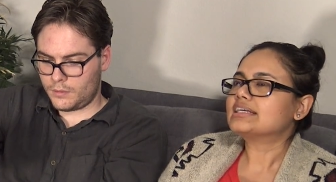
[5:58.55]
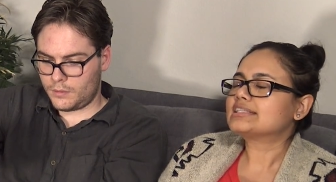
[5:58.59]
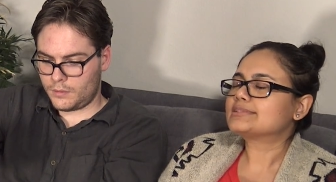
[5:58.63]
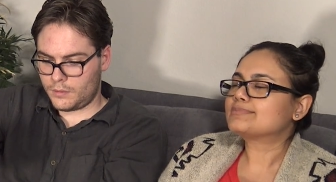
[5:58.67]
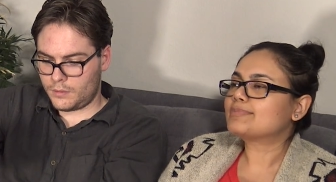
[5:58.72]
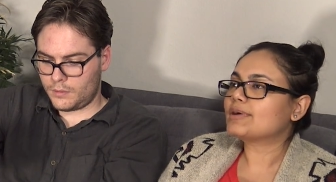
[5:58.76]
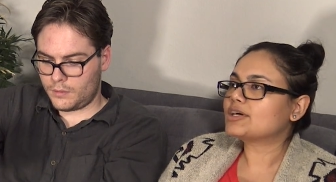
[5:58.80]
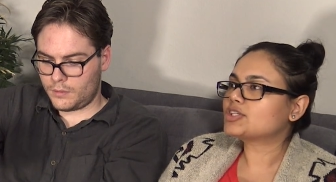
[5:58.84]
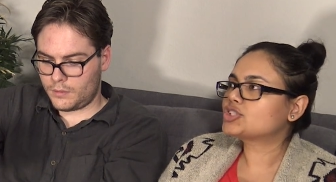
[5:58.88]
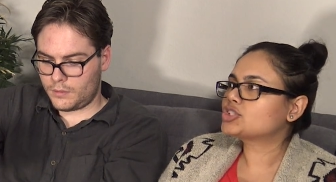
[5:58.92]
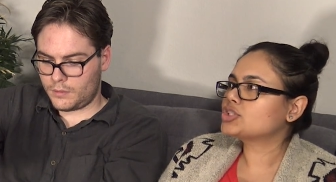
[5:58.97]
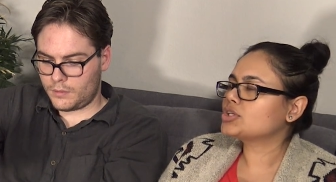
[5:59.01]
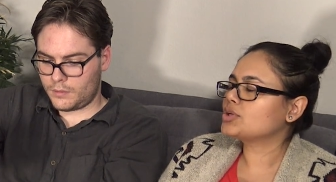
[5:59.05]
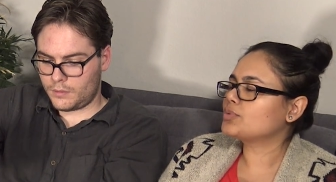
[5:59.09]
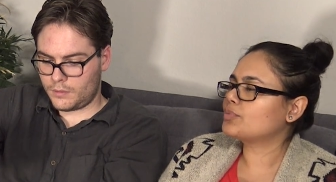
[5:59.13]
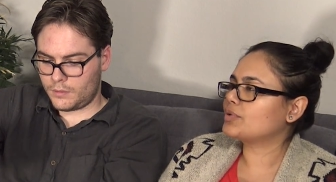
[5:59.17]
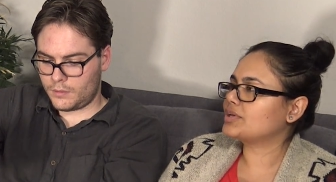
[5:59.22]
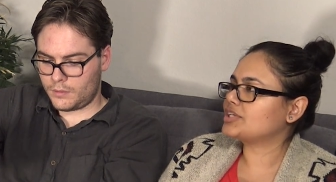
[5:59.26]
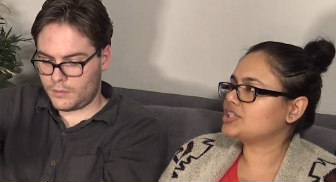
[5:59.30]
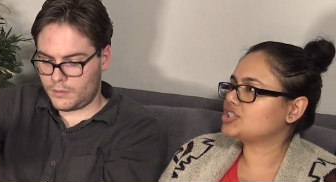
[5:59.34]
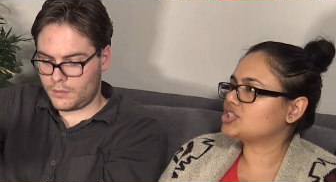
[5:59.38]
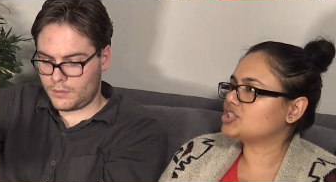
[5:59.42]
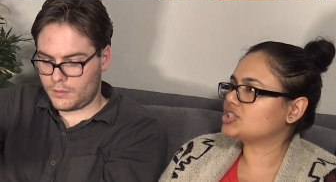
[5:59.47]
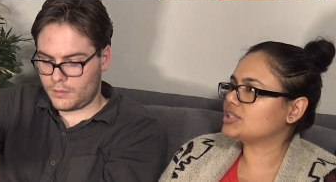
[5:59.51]
Speaker 1: especially
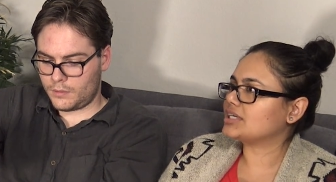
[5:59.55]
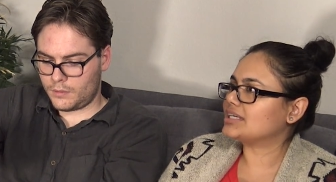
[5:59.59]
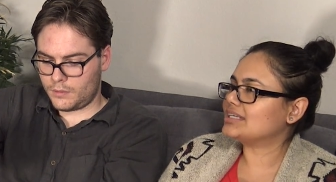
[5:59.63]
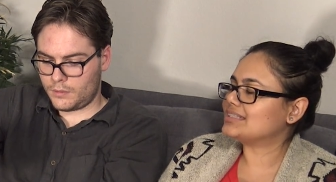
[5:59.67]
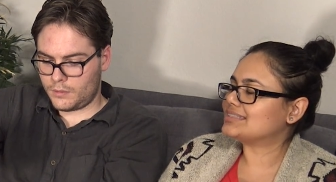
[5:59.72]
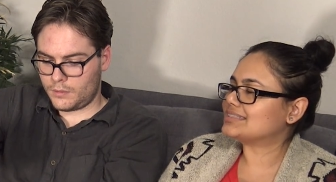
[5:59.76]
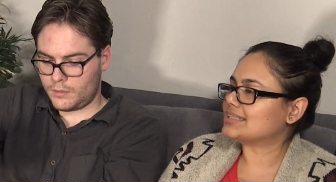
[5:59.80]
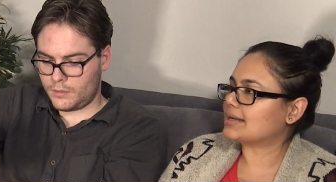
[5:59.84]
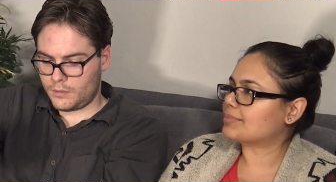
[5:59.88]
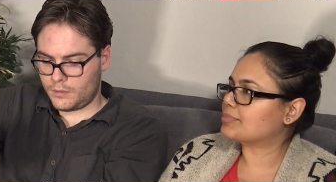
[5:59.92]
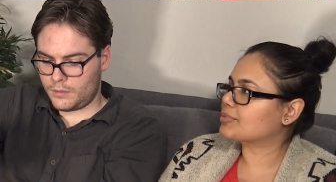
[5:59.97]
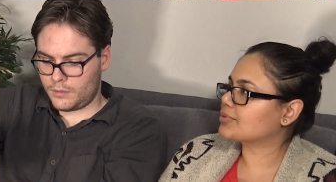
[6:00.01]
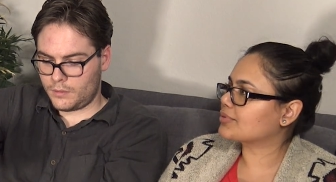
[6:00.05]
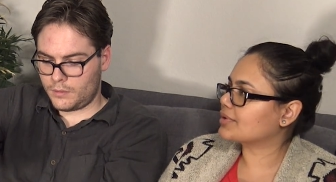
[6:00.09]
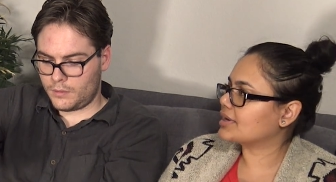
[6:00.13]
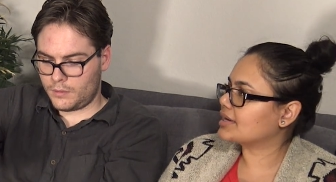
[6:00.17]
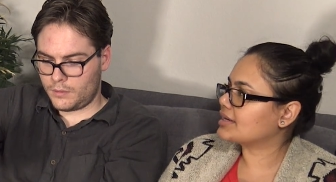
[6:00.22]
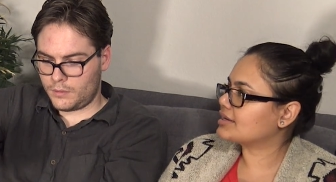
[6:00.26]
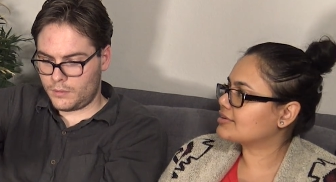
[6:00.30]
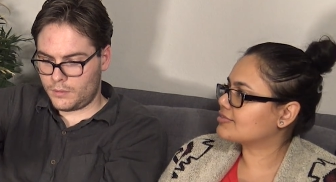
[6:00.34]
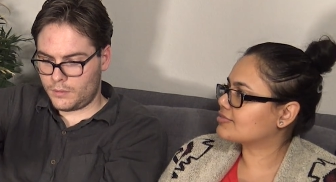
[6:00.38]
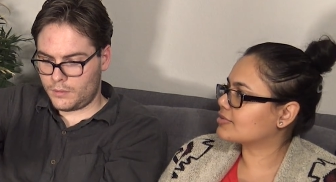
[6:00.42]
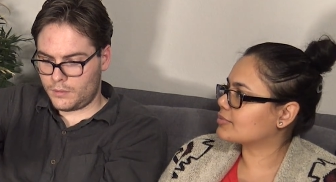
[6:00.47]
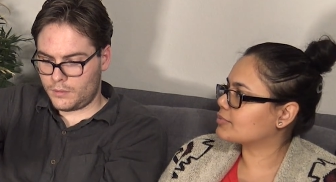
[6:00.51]
when he's
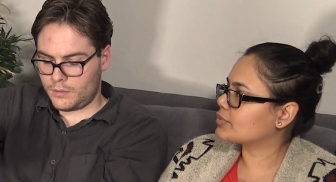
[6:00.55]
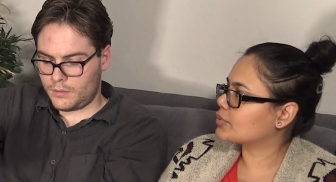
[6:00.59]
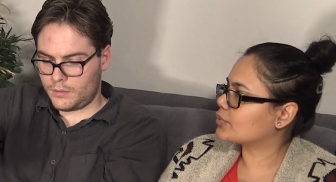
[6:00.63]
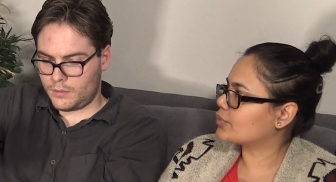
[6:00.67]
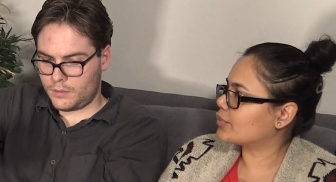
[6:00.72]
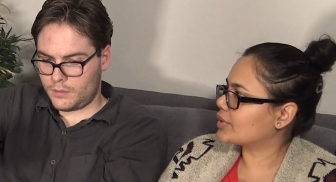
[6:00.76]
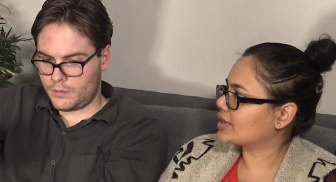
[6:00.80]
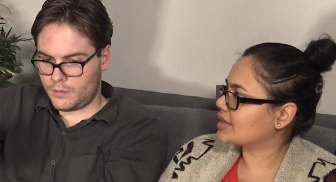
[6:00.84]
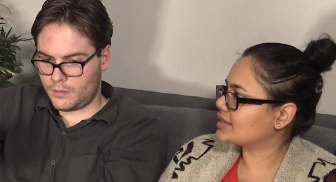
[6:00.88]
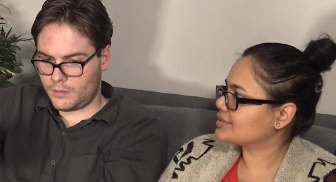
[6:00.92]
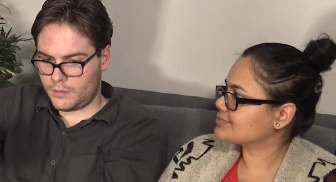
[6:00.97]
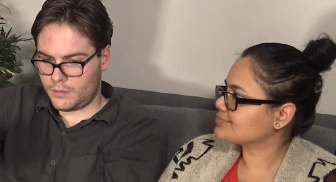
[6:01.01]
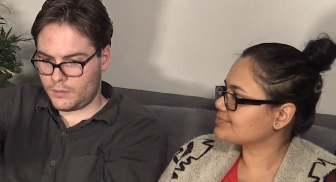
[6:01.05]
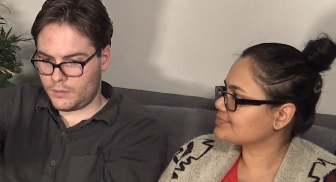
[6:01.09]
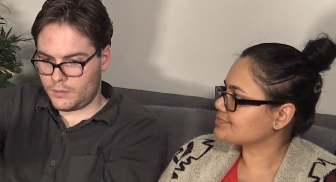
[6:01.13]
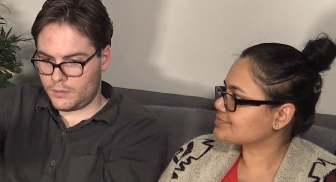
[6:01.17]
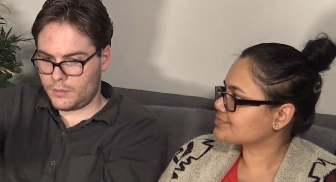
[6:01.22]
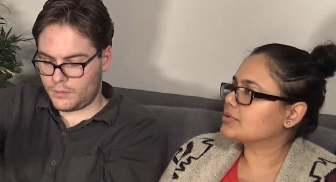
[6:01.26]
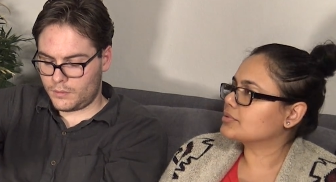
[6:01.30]
separated from Egwene.